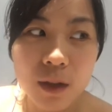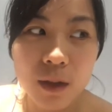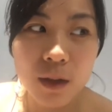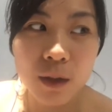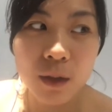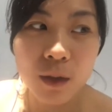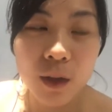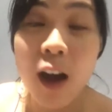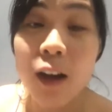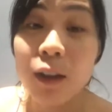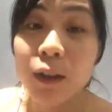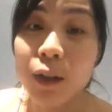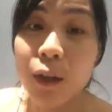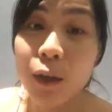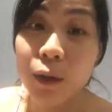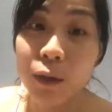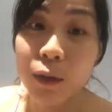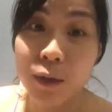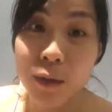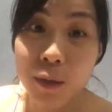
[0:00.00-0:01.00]
not
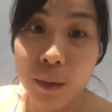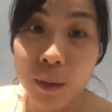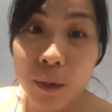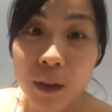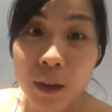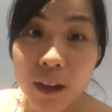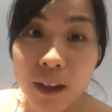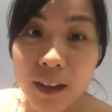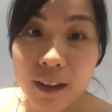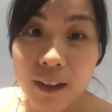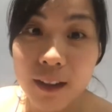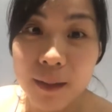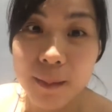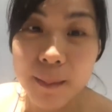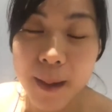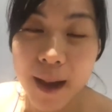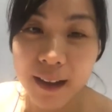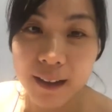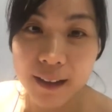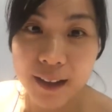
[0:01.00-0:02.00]
go to school
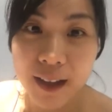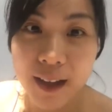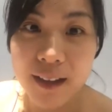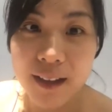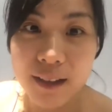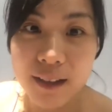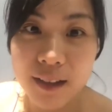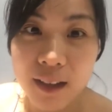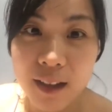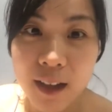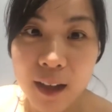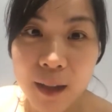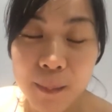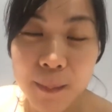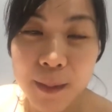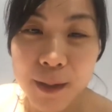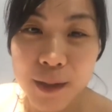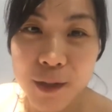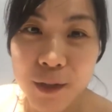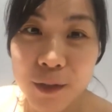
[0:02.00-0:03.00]
back then,
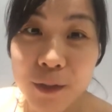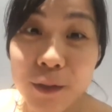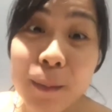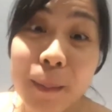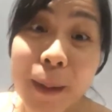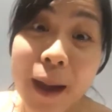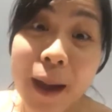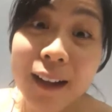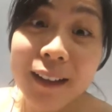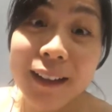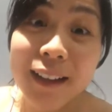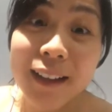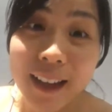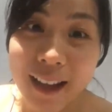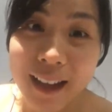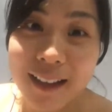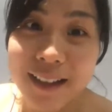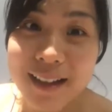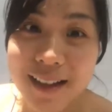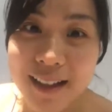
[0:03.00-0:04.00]
but she rebelled
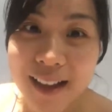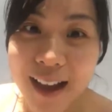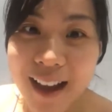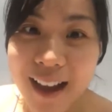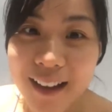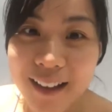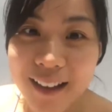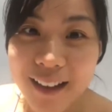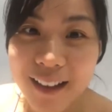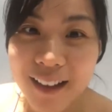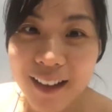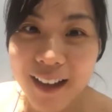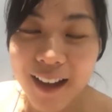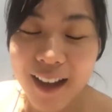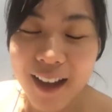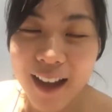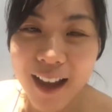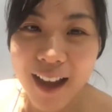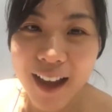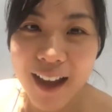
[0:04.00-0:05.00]
against that,
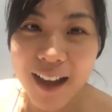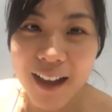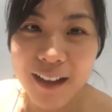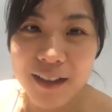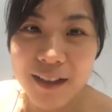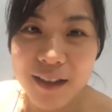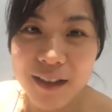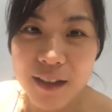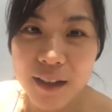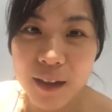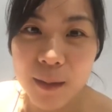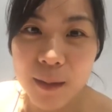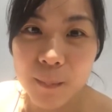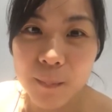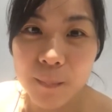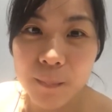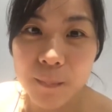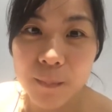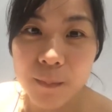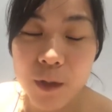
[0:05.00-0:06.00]
and
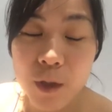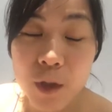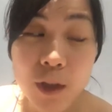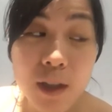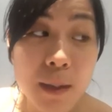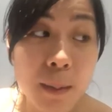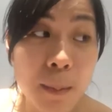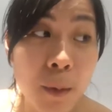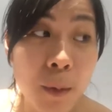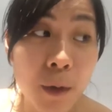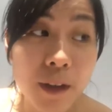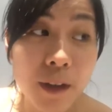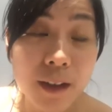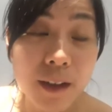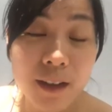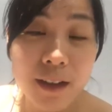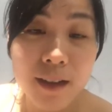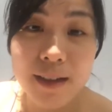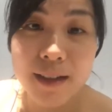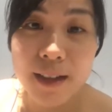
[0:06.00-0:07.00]
she supported
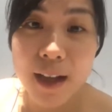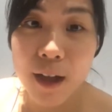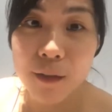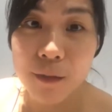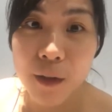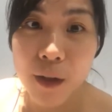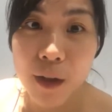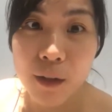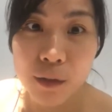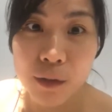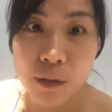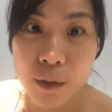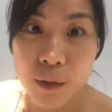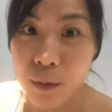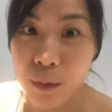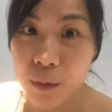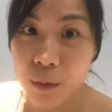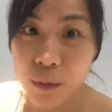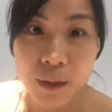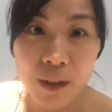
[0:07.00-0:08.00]
herself all
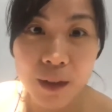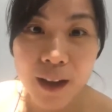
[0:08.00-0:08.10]
through